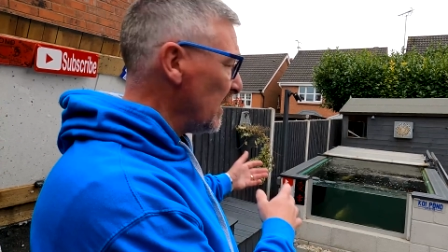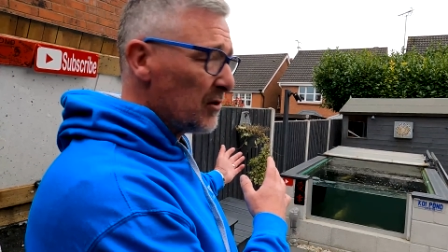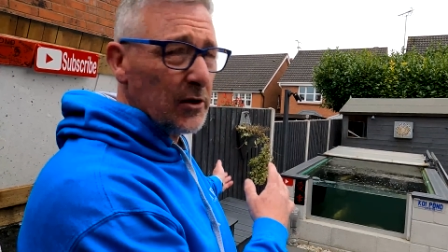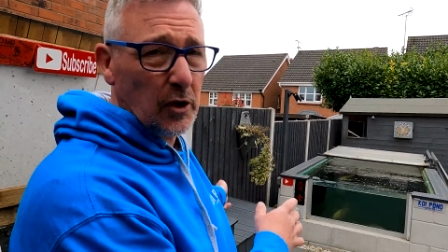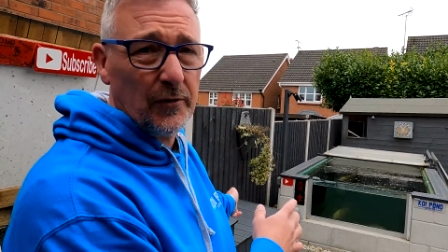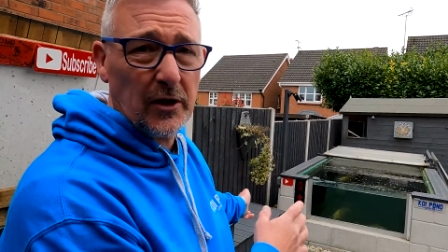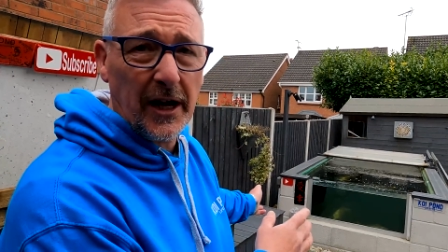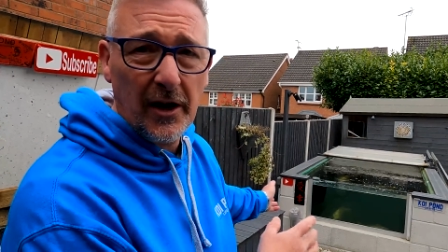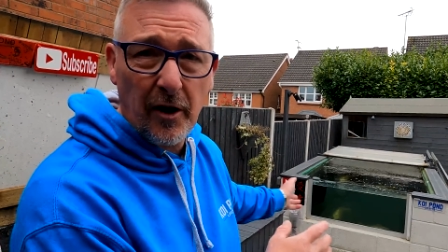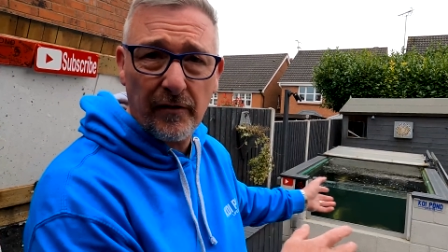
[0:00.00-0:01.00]
So as the covers are
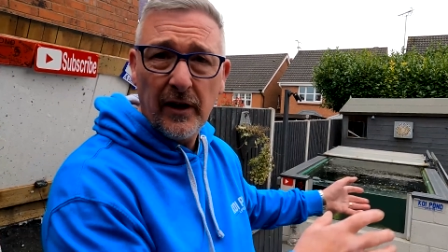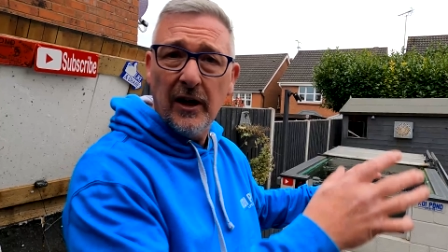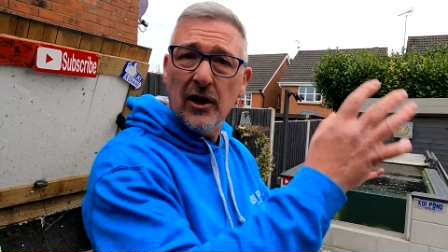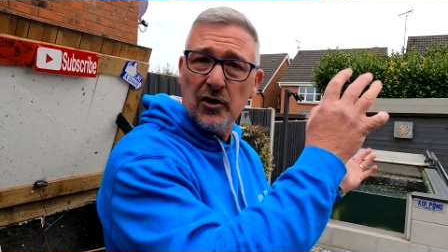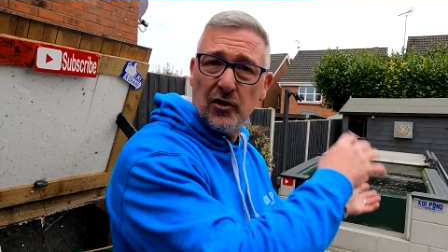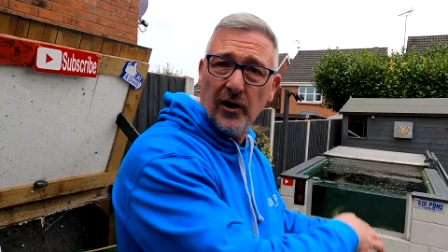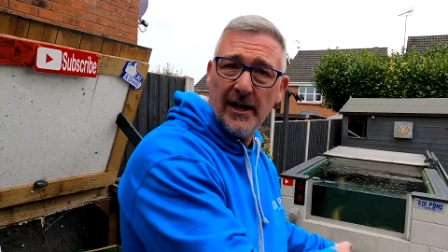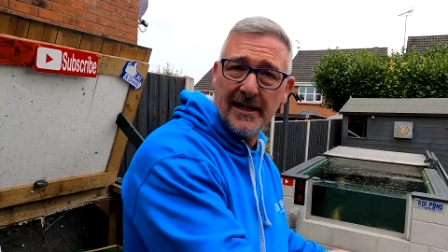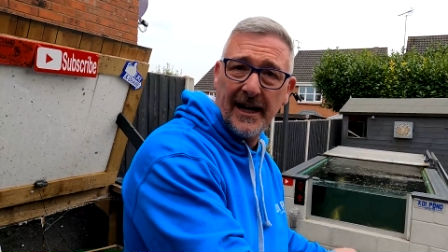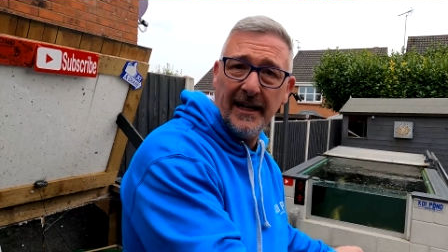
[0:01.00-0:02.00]
getting off,
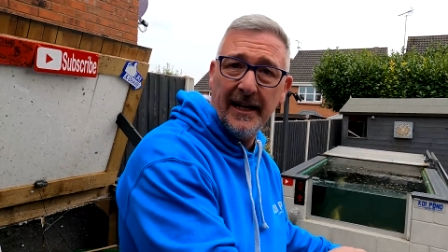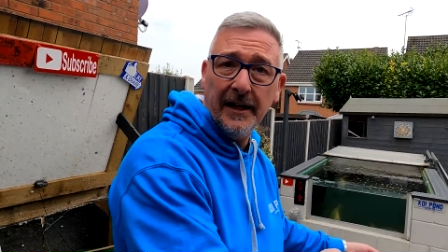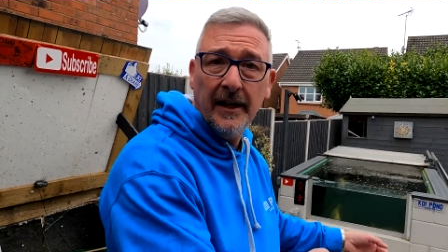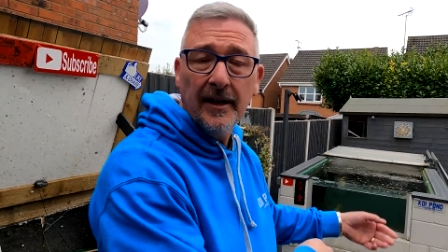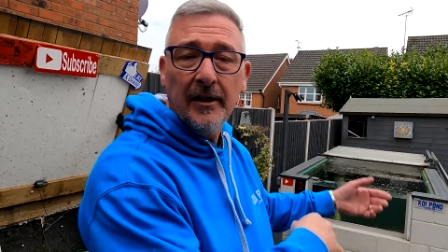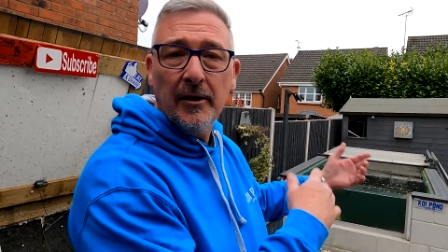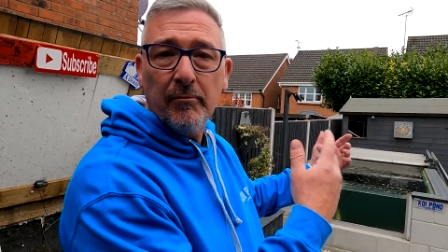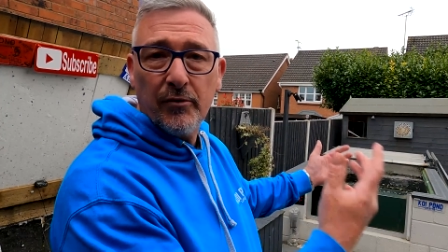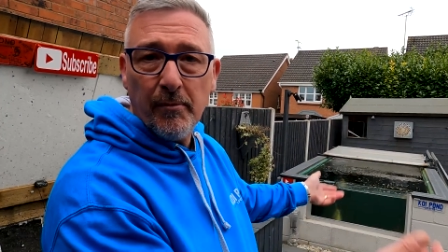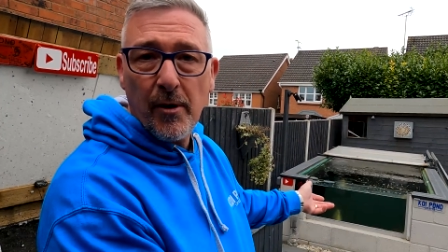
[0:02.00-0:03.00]
sunlight's getting in,
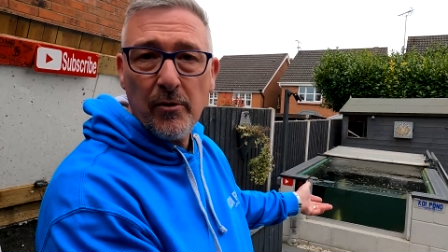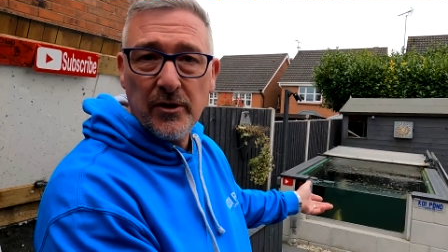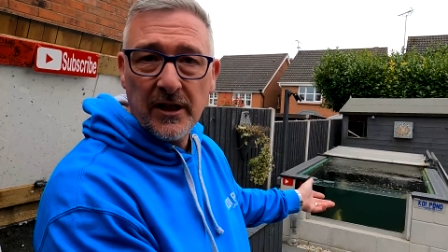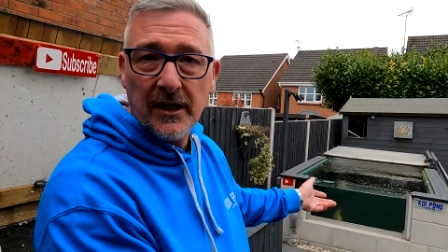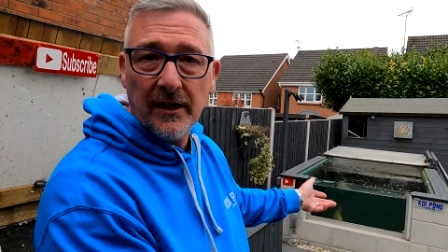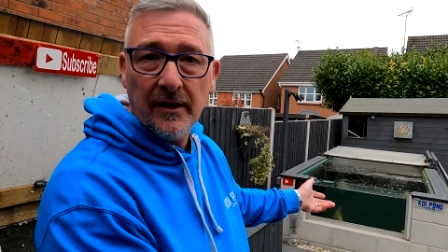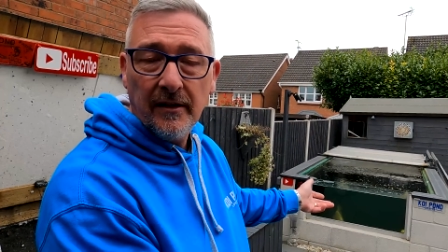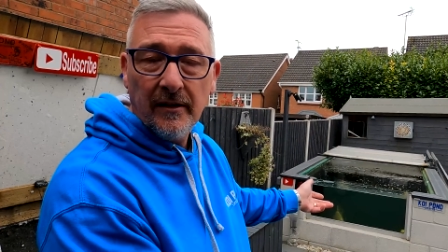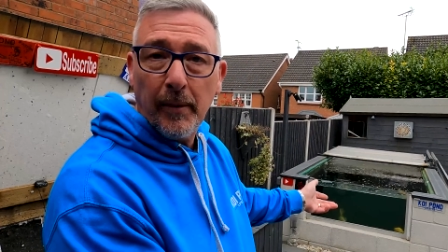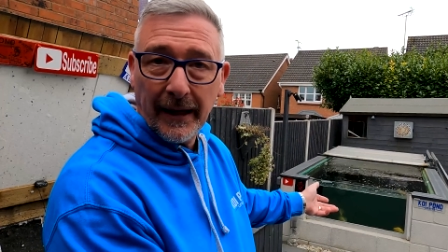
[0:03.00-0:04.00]
promoting
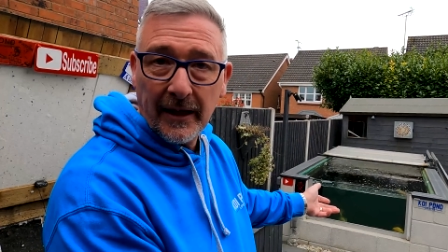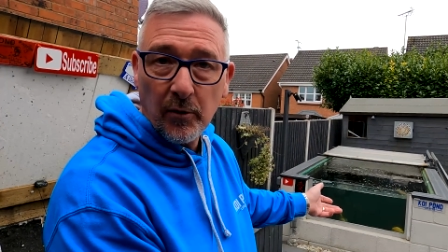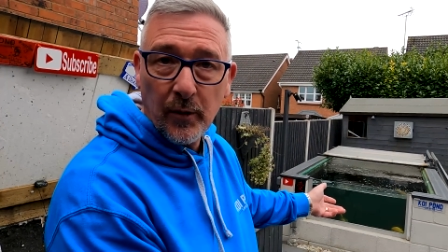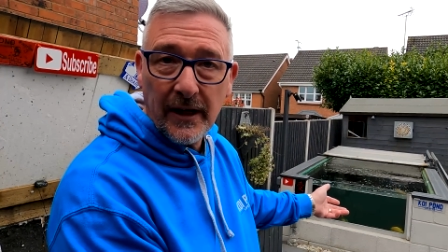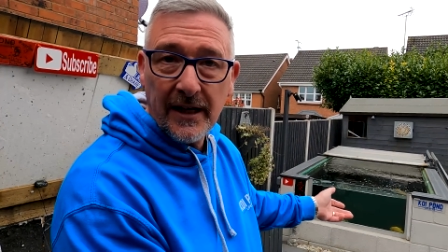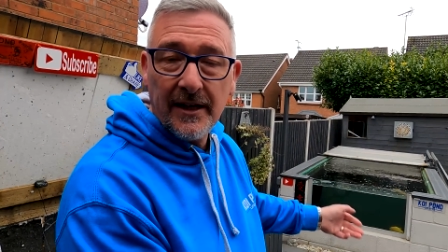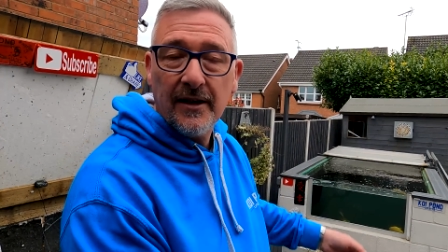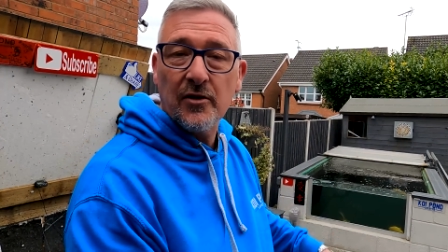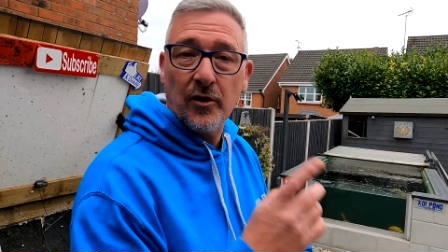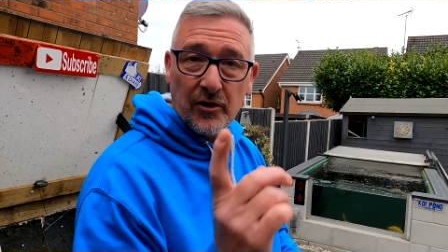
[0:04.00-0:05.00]
the blanket weed,
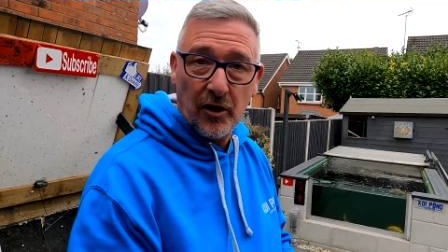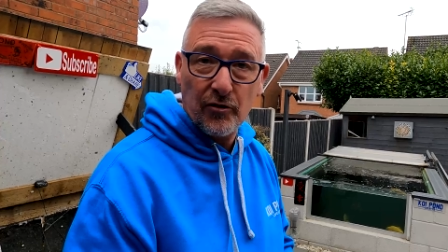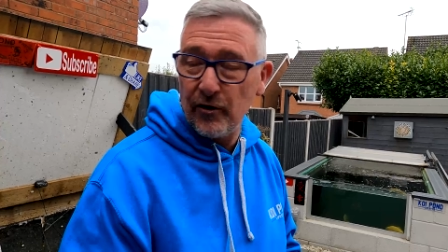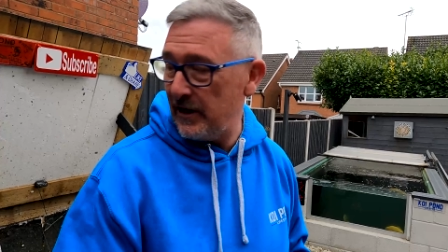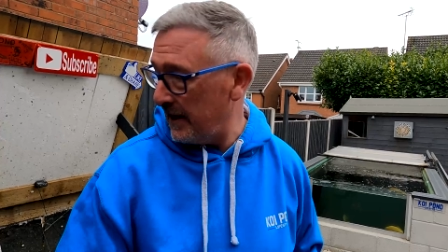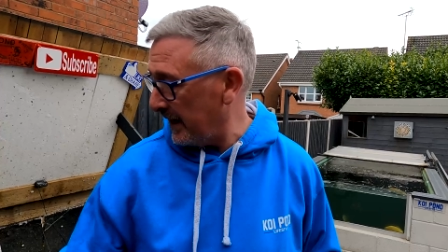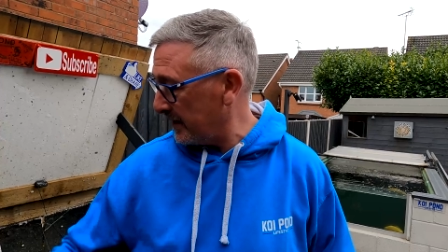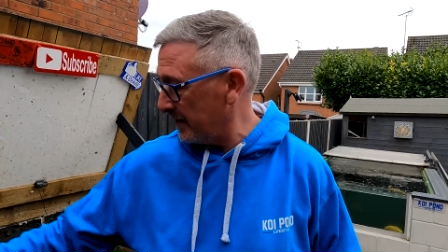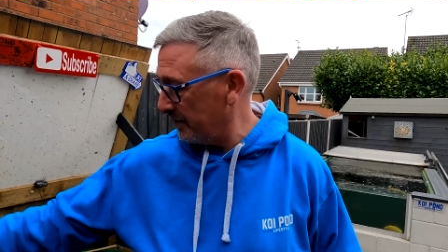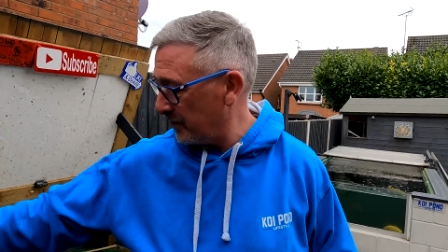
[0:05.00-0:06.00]
so I've got to start treating
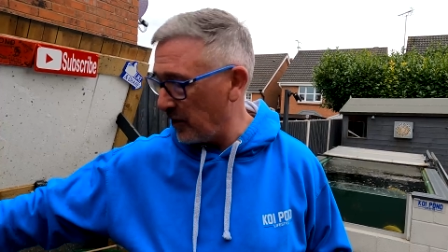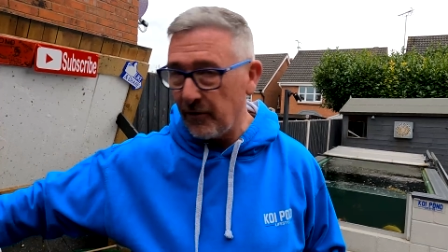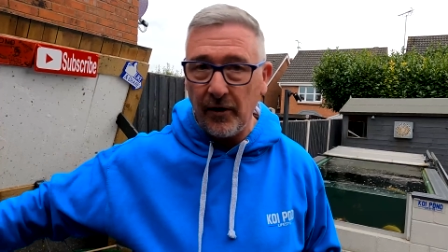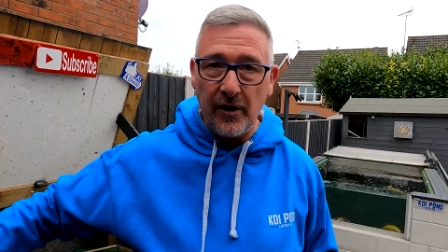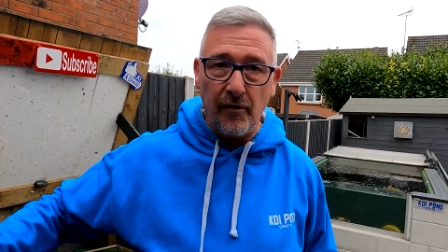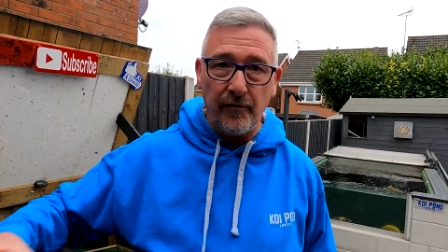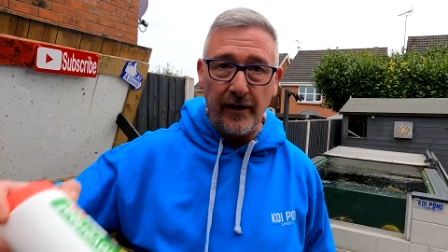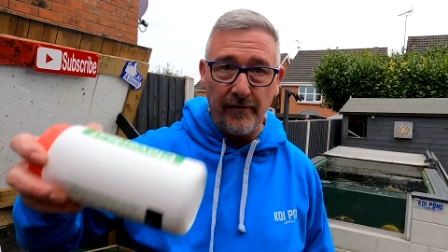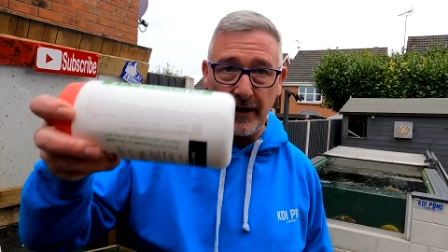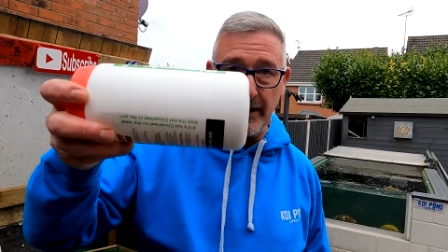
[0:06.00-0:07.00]
that. So I've got the Old
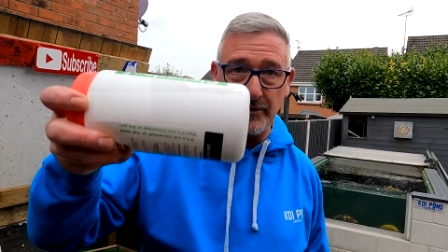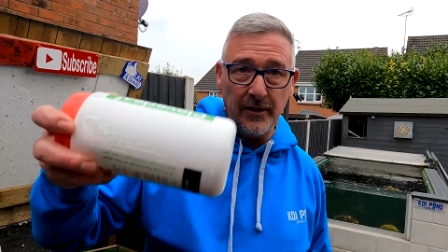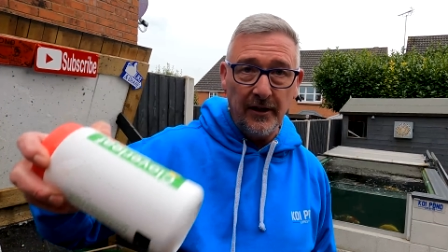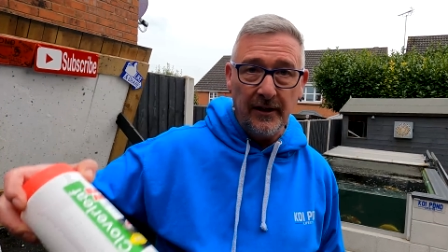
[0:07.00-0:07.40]
Faithful out.